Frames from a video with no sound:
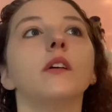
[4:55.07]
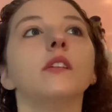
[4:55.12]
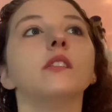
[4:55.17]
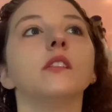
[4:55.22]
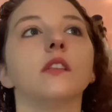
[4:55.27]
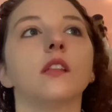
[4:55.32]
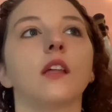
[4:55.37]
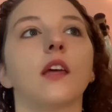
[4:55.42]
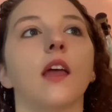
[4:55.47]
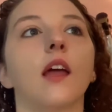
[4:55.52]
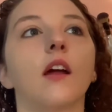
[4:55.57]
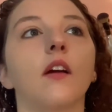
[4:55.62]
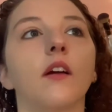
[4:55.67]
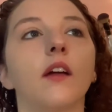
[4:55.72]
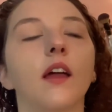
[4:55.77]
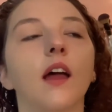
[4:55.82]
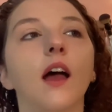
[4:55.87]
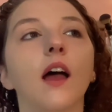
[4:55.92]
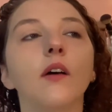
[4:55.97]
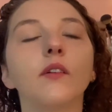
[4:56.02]
in the
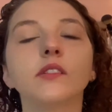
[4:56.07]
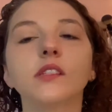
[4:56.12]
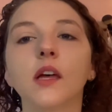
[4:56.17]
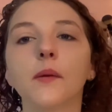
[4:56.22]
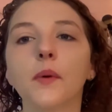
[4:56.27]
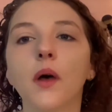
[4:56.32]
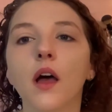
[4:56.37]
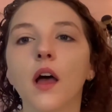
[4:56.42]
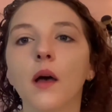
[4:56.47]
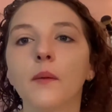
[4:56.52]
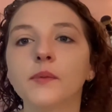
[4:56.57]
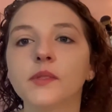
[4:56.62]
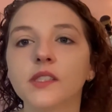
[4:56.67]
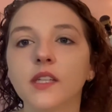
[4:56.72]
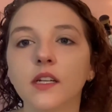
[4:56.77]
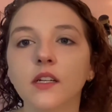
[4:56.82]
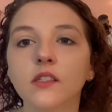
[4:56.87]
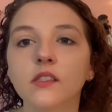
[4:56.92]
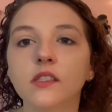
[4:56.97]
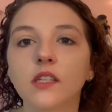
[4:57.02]
area. I was
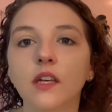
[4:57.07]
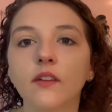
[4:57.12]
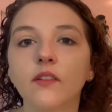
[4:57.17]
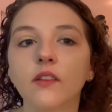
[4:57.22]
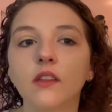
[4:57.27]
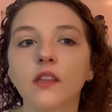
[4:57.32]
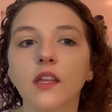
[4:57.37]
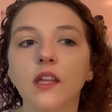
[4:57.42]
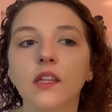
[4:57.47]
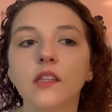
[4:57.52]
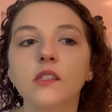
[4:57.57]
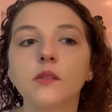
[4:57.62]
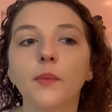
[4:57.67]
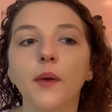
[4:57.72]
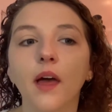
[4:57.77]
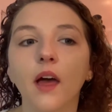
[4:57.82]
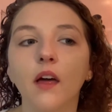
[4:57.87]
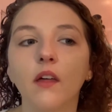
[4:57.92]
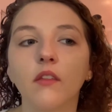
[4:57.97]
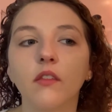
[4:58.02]
upstairs giving the kids a
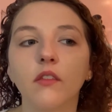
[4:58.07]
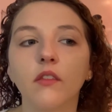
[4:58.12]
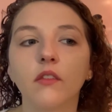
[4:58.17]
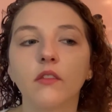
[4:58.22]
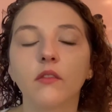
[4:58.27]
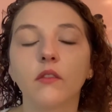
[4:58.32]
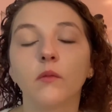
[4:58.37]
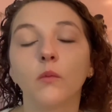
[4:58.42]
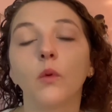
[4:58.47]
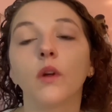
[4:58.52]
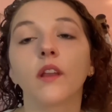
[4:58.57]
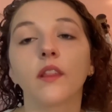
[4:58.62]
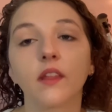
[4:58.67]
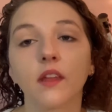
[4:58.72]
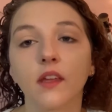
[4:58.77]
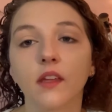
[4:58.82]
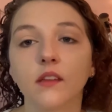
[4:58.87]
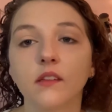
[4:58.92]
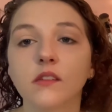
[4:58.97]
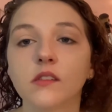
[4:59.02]
bath. One of the
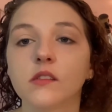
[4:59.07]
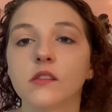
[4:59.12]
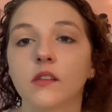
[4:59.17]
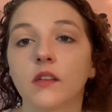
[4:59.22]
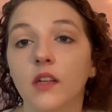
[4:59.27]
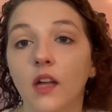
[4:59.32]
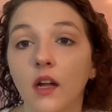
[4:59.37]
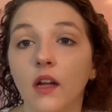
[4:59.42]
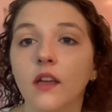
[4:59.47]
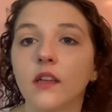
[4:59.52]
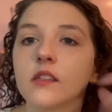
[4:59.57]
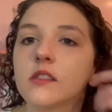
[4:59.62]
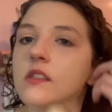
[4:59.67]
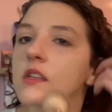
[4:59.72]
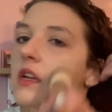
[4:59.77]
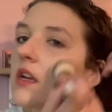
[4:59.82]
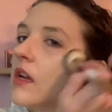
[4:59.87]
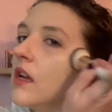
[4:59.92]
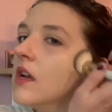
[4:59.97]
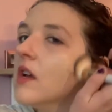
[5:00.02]
kids, the youngest,
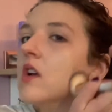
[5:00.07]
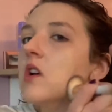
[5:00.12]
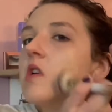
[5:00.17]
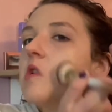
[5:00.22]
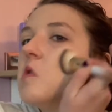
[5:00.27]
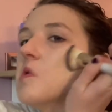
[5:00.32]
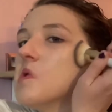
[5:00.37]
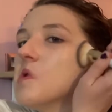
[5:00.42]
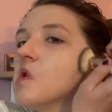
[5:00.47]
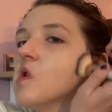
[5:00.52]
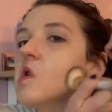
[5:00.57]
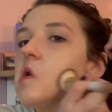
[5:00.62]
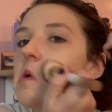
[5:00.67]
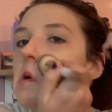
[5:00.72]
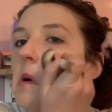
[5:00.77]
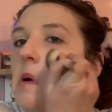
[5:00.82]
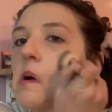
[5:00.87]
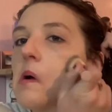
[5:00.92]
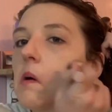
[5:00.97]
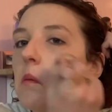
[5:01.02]

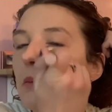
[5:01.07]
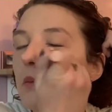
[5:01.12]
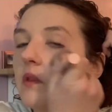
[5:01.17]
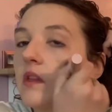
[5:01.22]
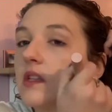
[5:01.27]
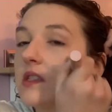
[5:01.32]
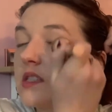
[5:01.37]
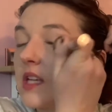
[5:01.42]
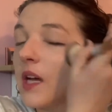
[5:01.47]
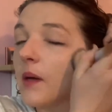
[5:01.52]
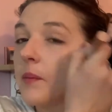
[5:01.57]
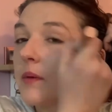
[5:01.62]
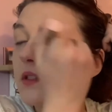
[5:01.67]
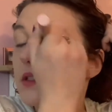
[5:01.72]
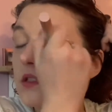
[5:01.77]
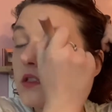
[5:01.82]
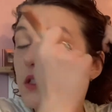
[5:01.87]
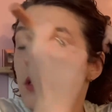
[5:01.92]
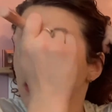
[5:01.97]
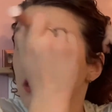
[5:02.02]
when this
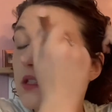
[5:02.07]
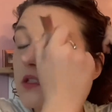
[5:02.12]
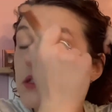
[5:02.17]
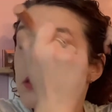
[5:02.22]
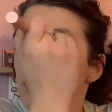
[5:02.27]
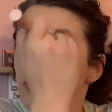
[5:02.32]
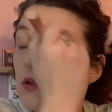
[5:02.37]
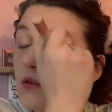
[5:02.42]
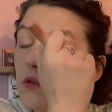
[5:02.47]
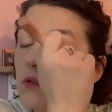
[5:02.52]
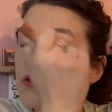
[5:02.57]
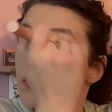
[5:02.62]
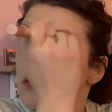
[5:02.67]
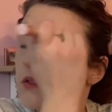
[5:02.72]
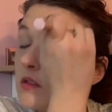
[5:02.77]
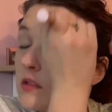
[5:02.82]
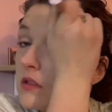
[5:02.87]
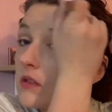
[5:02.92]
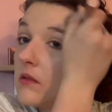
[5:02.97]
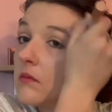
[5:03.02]
happened. And so
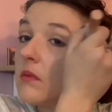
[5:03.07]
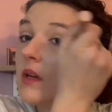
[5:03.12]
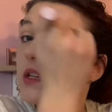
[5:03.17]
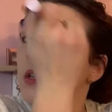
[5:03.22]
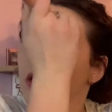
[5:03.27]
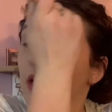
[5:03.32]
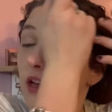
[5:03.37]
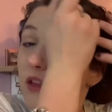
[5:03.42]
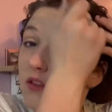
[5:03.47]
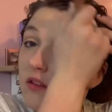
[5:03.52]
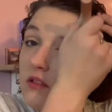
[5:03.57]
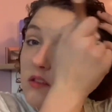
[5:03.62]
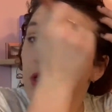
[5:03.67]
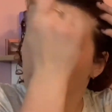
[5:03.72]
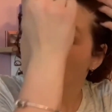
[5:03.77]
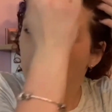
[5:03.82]
my other neighbor